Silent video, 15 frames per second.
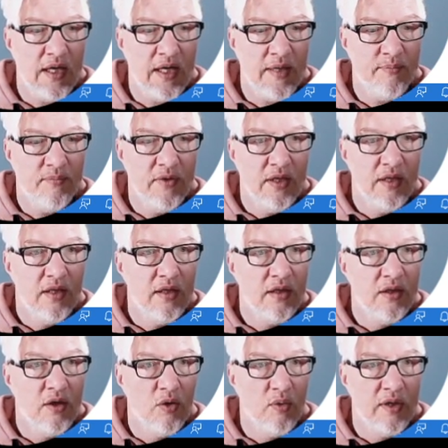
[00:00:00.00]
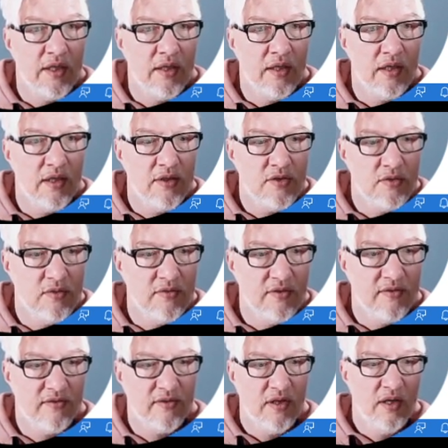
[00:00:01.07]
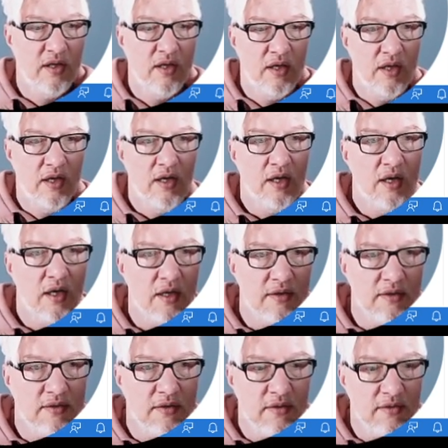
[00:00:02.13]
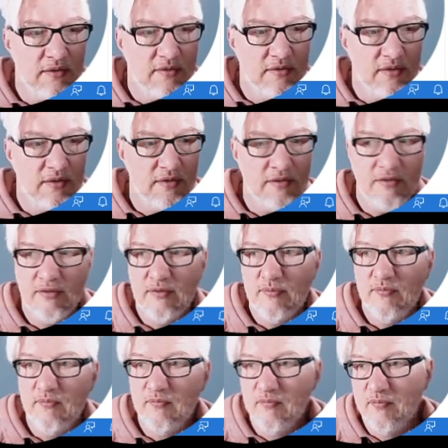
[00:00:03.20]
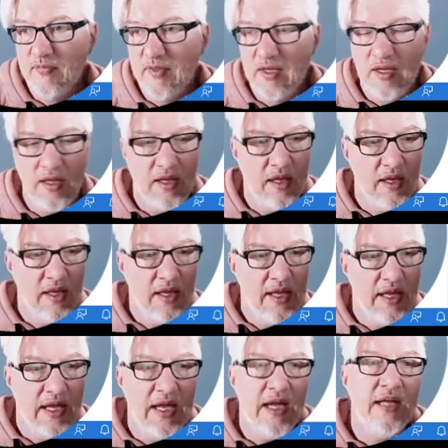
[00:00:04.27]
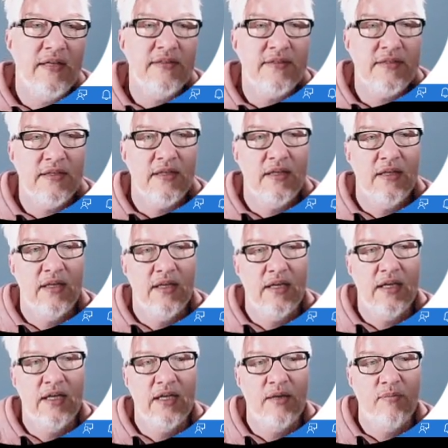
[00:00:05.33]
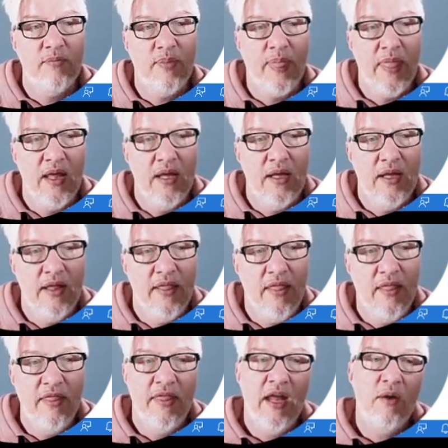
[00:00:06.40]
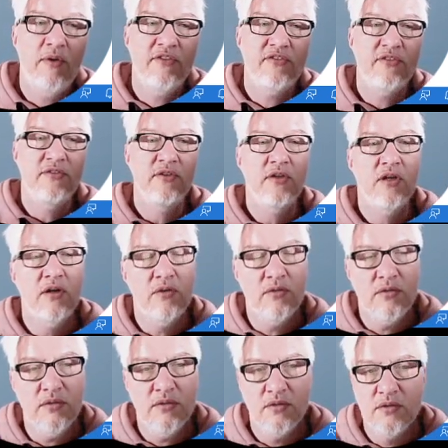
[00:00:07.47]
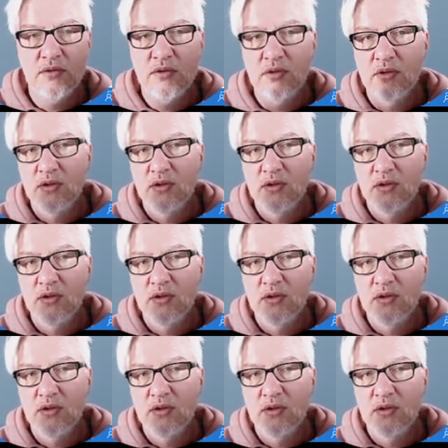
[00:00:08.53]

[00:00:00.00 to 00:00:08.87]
I'm going into this hardened instance and um, there is no